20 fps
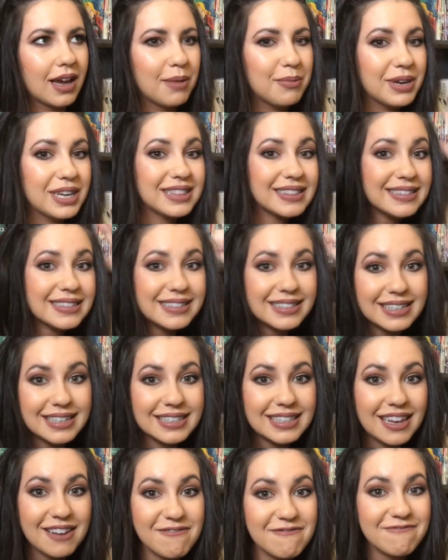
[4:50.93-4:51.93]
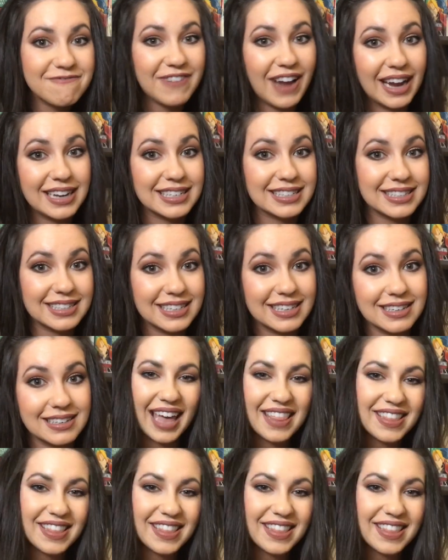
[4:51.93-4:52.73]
I'm like, this isn't fantasy.